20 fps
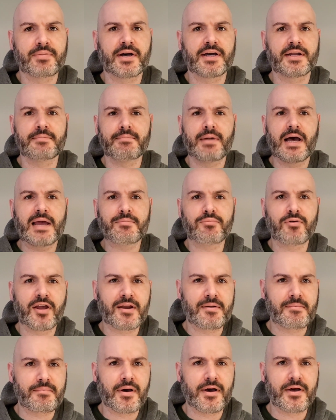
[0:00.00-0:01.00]
but my
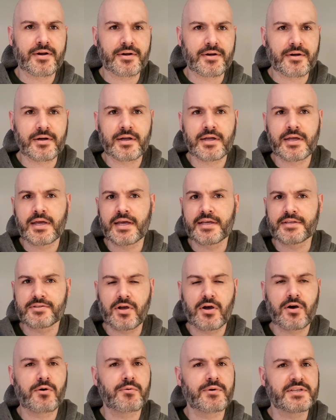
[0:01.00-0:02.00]
bread and butter has
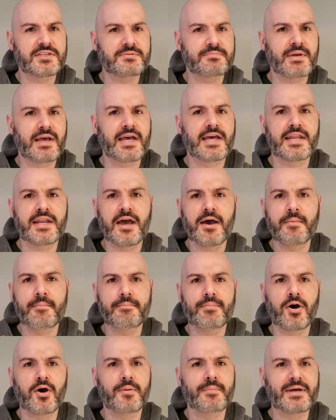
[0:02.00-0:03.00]
always been
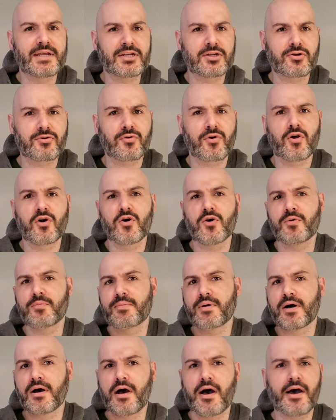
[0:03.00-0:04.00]
Bowman
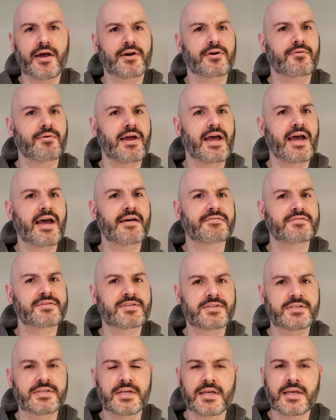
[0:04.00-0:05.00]
Chrome
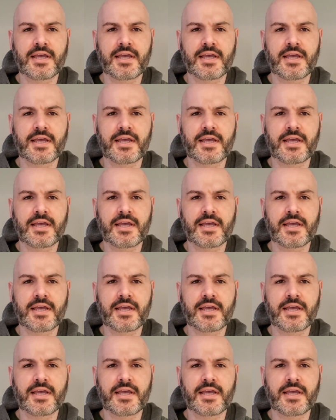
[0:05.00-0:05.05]
autographs,